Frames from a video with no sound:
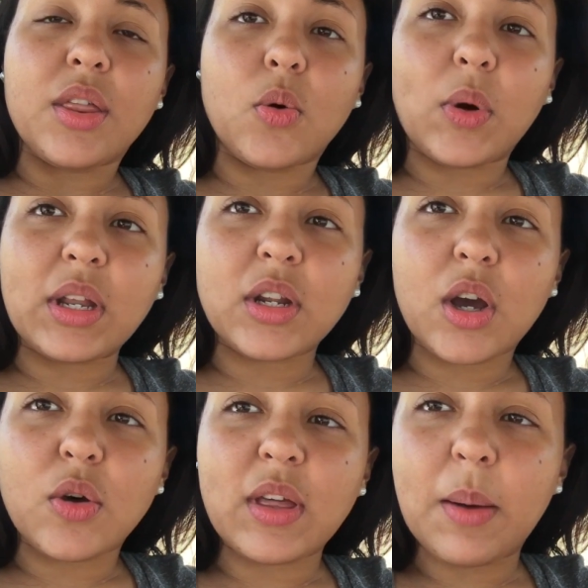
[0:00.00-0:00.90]
The
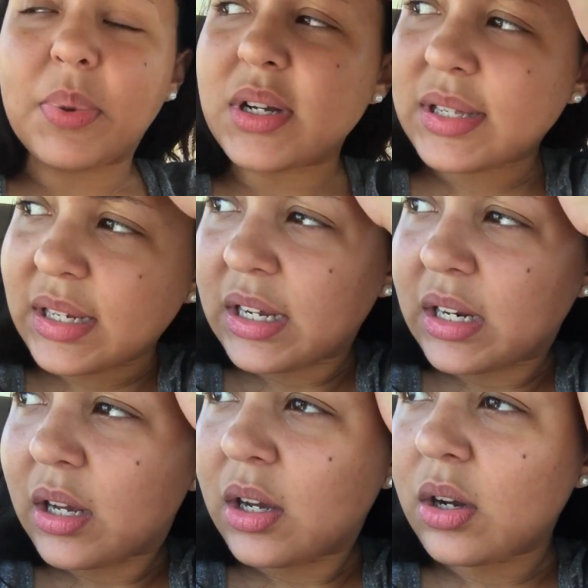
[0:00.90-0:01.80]
window that
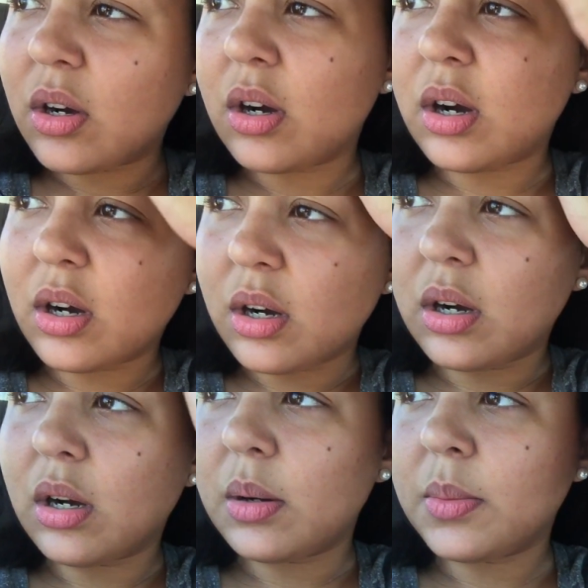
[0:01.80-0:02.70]
busted
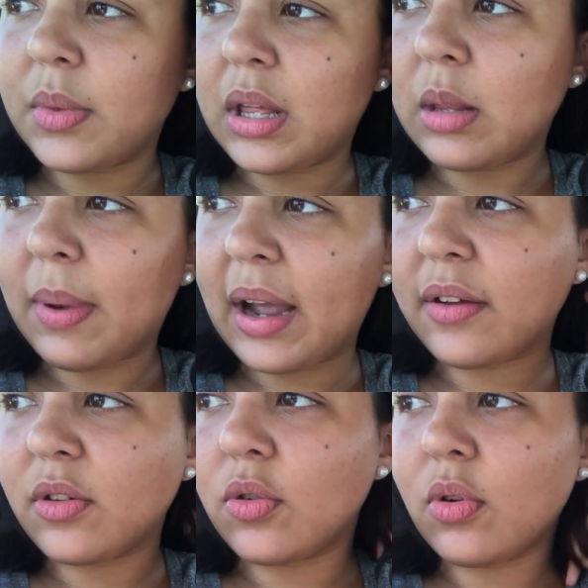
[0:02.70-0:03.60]
in the back
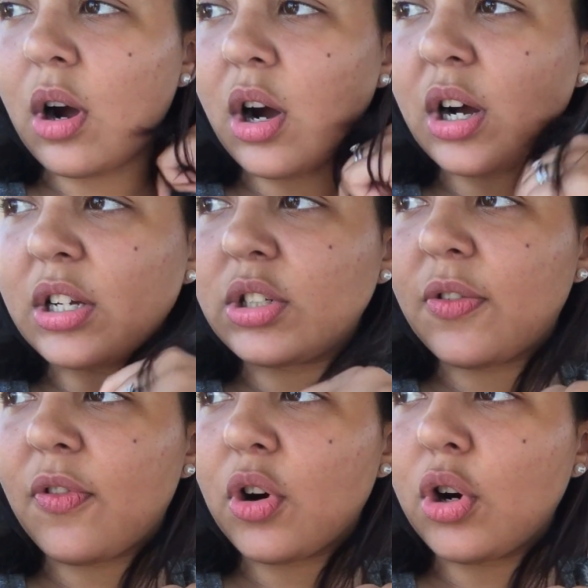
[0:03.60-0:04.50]
of the garage
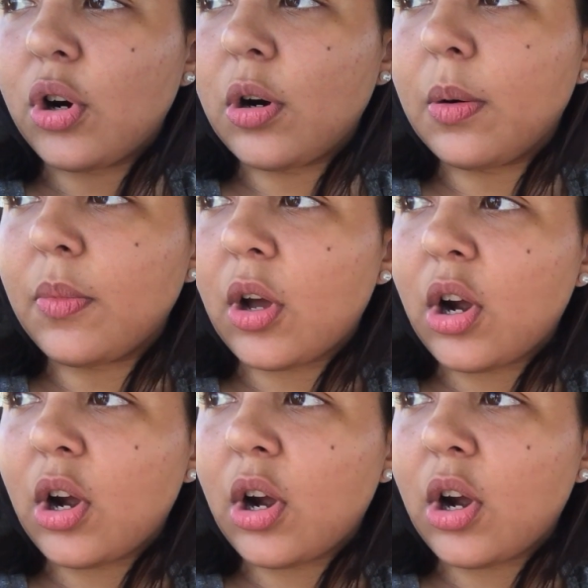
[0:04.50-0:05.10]
from the